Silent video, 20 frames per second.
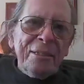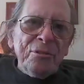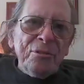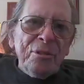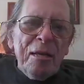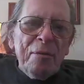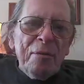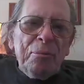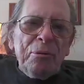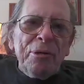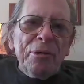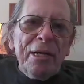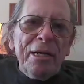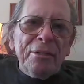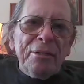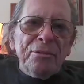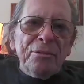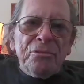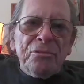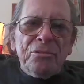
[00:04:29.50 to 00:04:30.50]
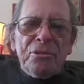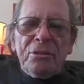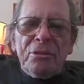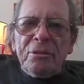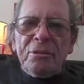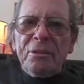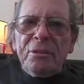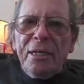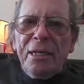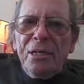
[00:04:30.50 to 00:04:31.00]
And this apparatus
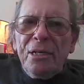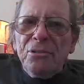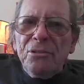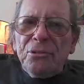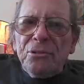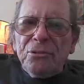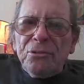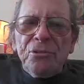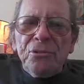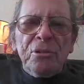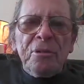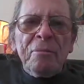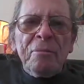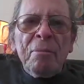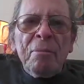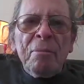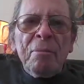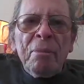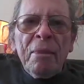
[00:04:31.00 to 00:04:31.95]
is on casters.